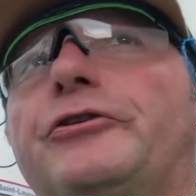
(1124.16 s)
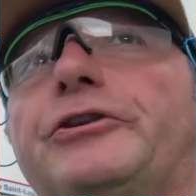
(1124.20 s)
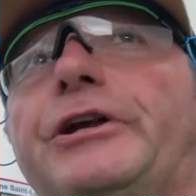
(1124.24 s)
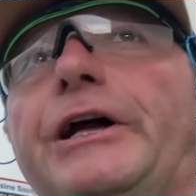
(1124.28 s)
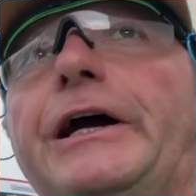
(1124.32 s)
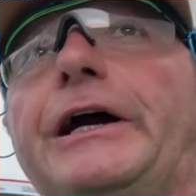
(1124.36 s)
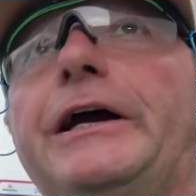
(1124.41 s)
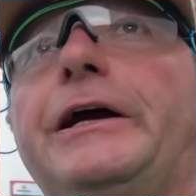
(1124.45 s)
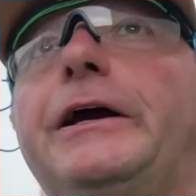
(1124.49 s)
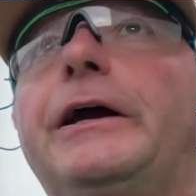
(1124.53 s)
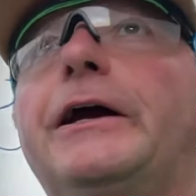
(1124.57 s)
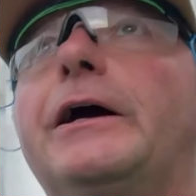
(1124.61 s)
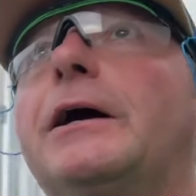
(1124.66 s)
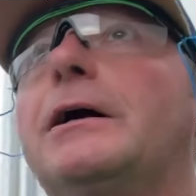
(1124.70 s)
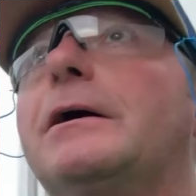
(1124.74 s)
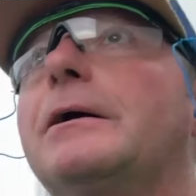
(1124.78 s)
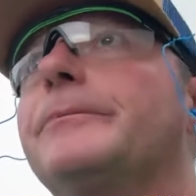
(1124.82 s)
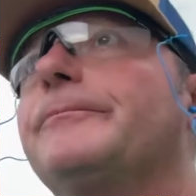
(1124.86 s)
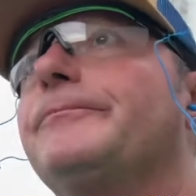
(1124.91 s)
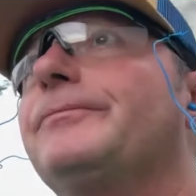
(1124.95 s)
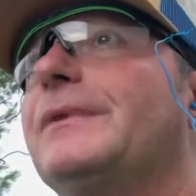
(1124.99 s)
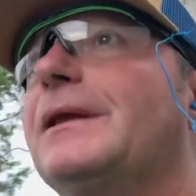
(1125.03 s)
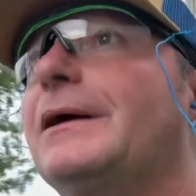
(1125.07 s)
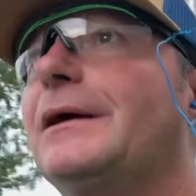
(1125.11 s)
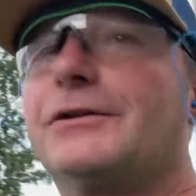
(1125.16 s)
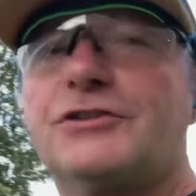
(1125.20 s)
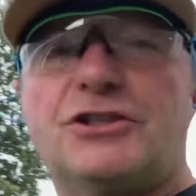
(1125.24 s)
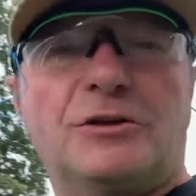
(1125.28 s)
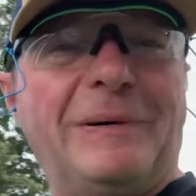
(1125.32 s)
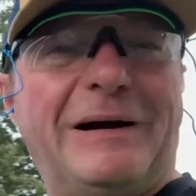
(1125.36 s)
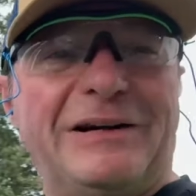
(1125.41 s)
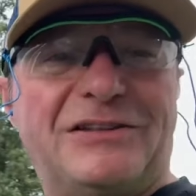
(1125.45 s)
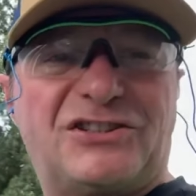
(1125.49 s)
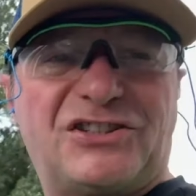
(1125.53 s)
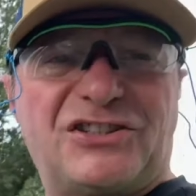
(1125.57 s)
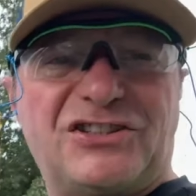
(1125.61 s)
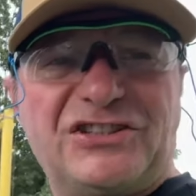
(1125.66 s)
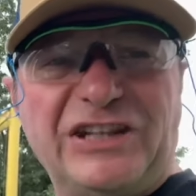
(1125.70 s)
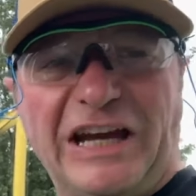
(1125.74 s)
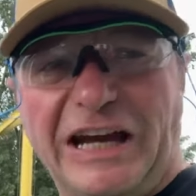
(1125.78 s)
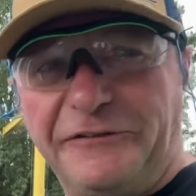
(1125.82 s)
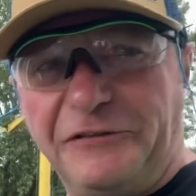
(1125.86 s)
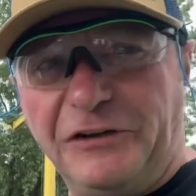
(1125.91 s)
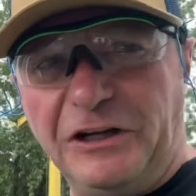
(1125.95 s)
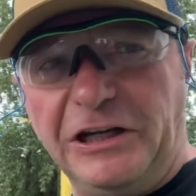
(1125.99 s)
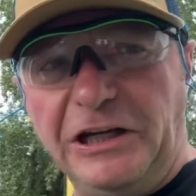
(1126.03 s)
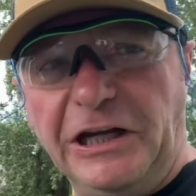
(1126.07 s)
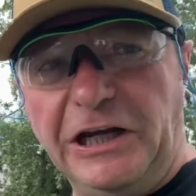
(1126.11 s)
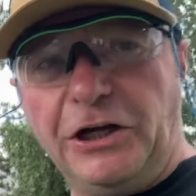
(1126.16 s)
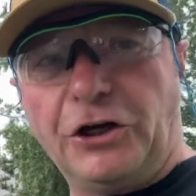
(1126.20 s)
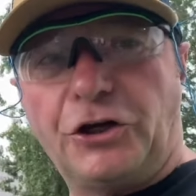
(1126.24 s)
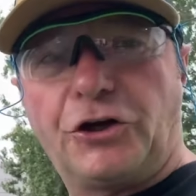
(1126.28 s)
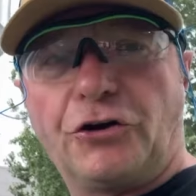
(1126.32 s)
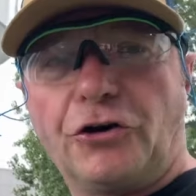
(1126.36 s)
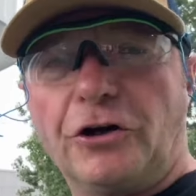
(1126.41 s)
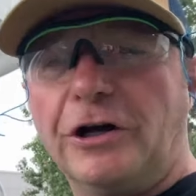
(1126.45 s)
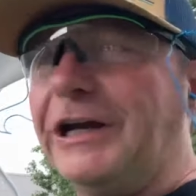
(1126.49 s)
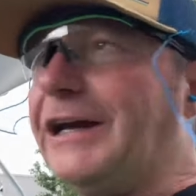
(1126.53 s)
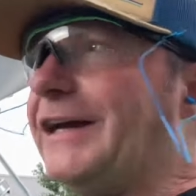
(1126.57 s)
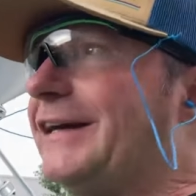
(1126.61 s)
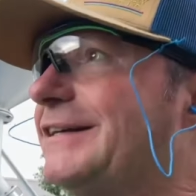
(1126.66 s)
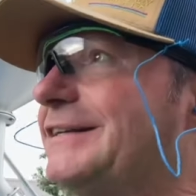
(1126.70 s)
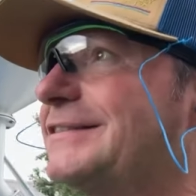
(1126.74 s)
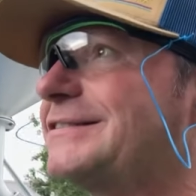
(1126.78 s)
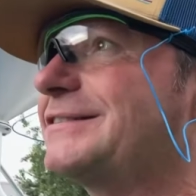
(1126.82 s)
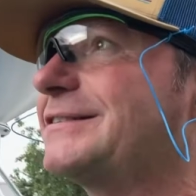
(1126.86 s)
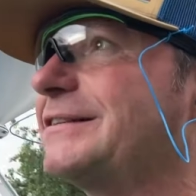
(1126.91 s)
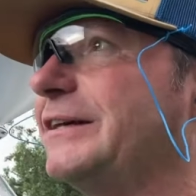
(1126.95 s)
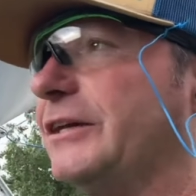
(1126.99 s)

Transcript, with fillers: day here. It's about 70 degrees.